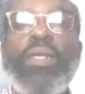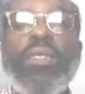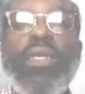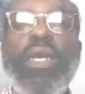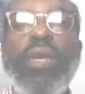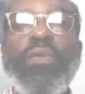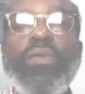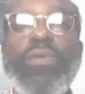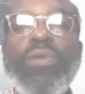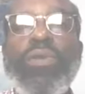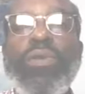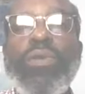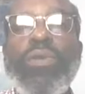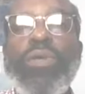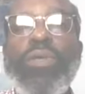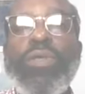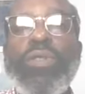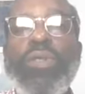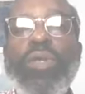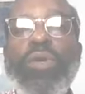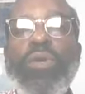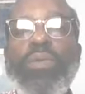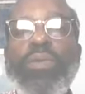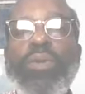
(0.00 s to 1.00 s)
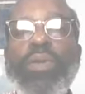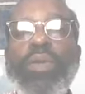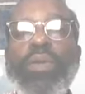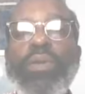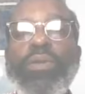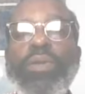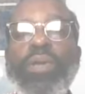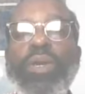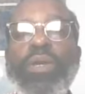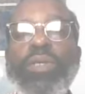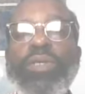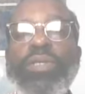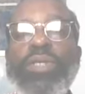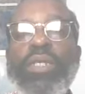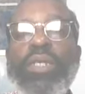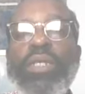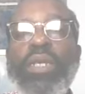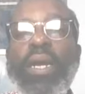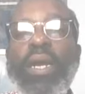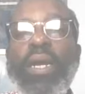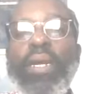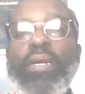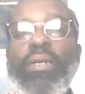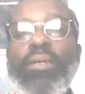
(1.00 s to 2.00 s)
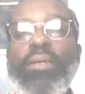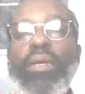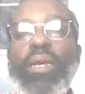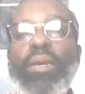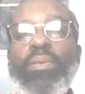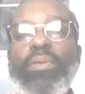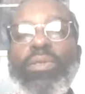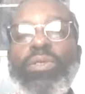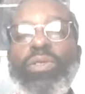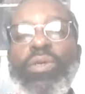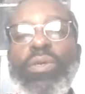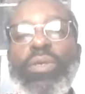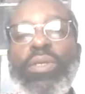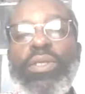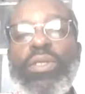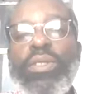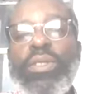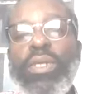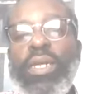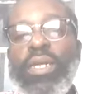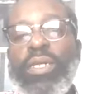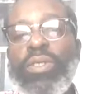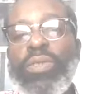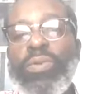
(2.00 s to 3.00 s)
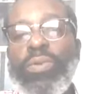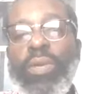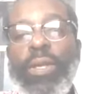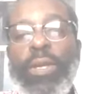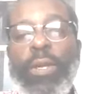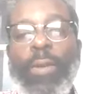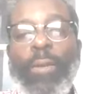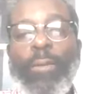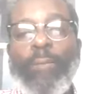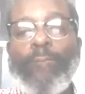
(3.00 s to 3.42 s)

have the doors open on Thursday night. Come and join us next week.